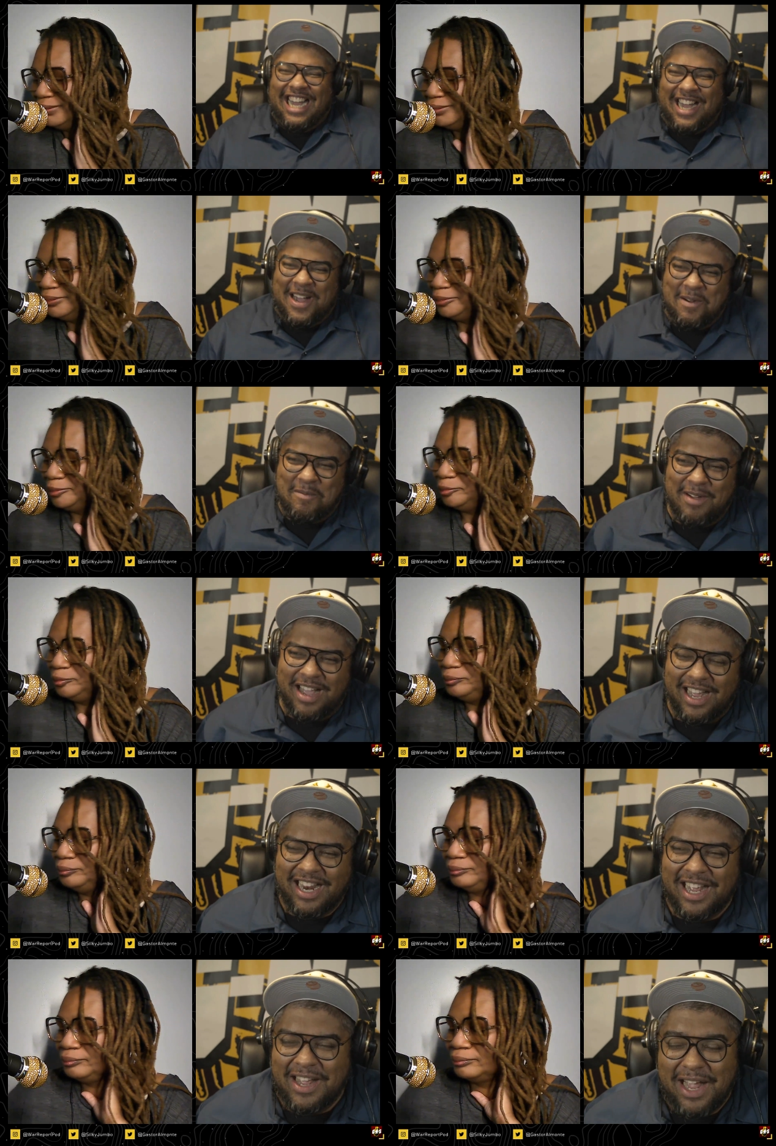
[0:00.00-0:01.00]
Speaker 1: Oh man,
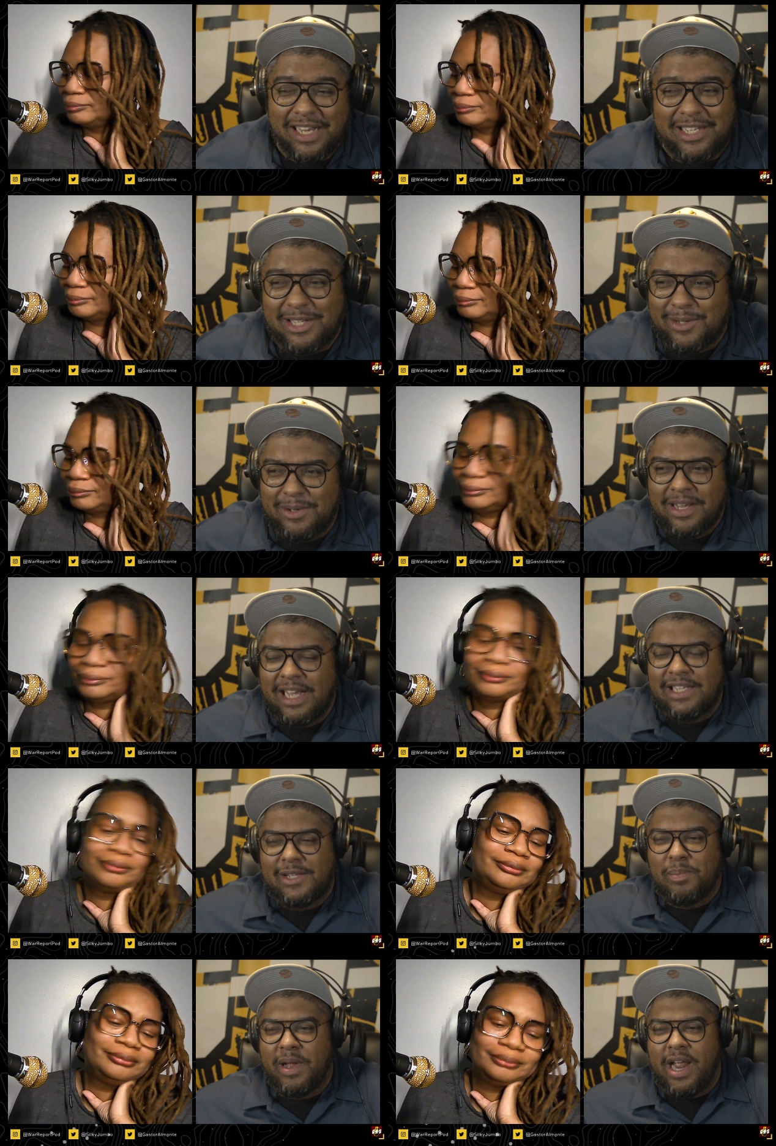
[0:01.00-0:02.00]
this is
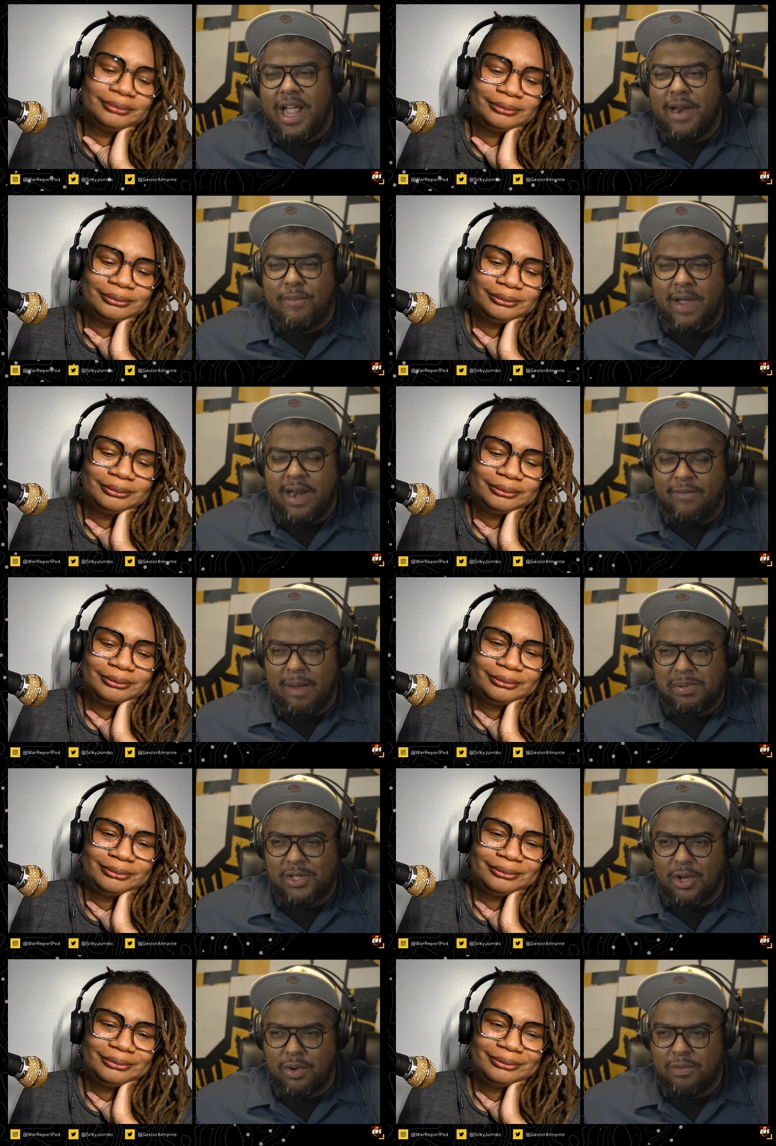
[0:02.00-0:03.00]
this has been an innovative
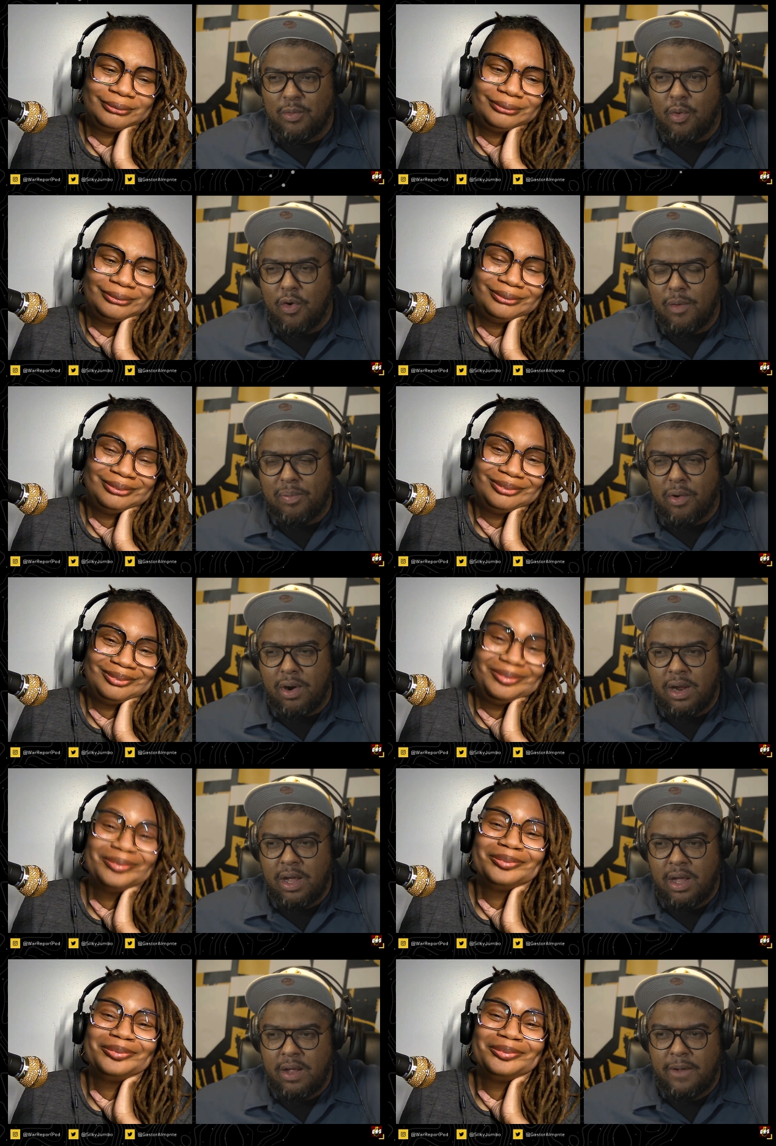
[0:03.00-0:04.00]
episode of The War
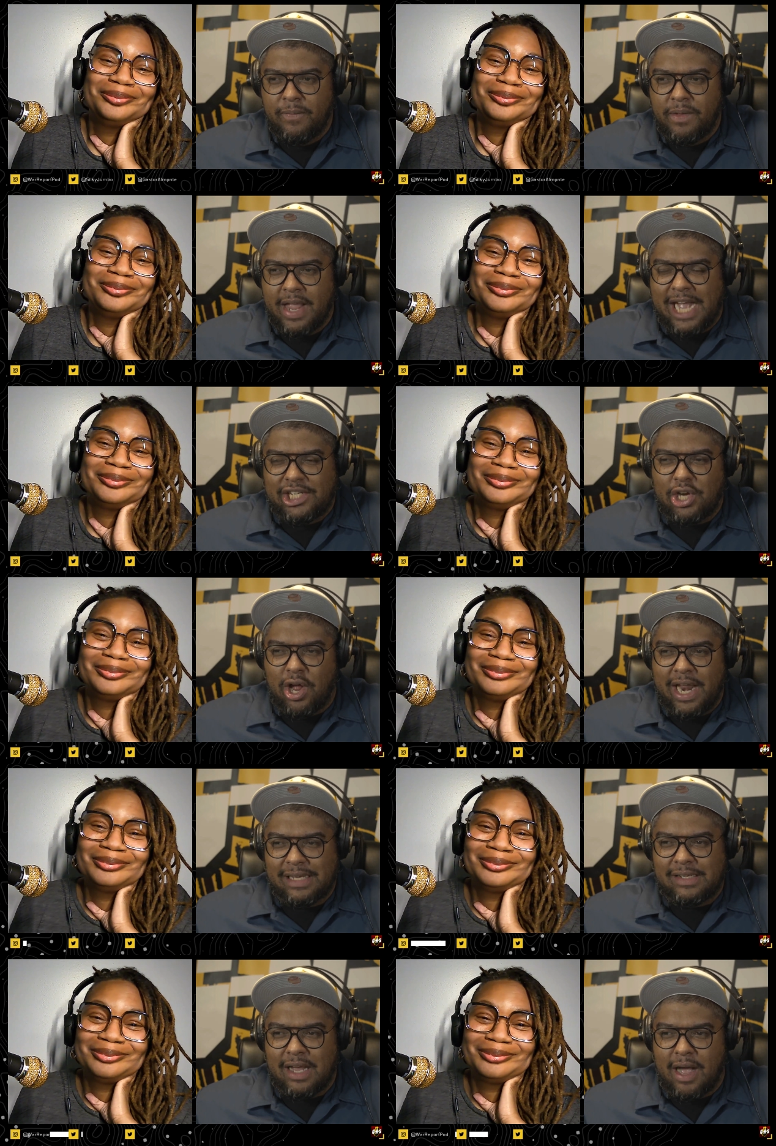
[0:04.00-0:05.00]
Report. Catch y'all
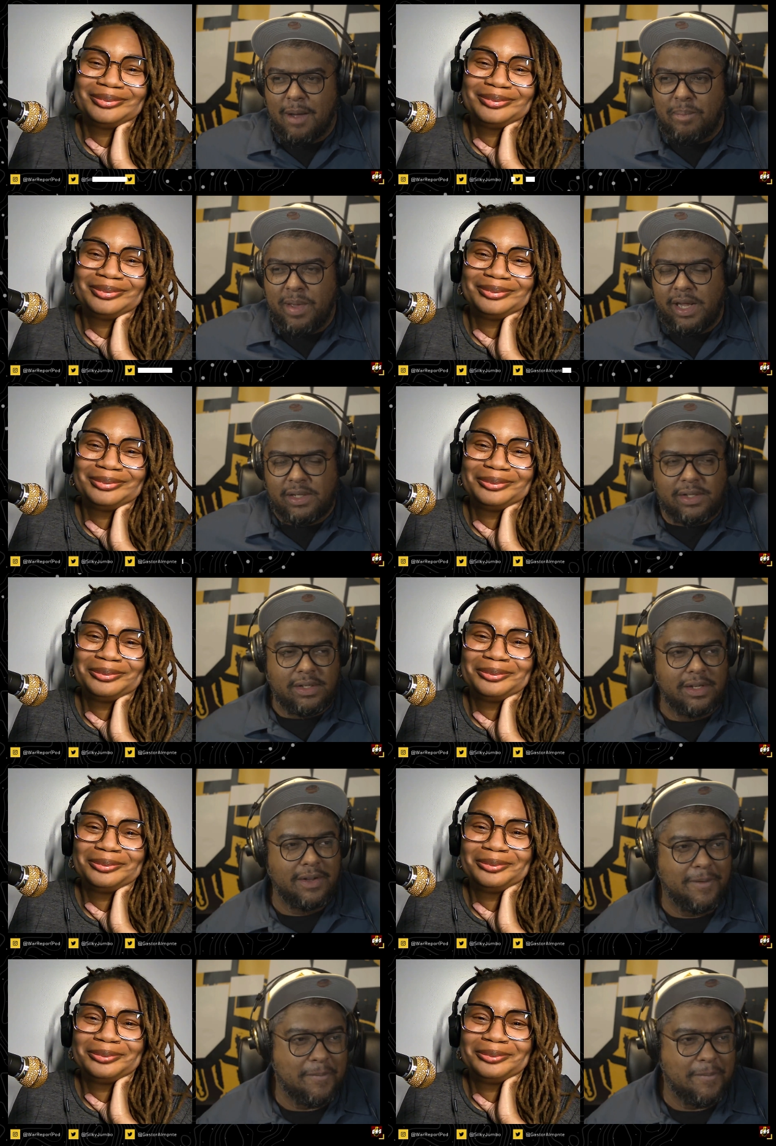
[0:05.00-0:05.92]
next time. Peace.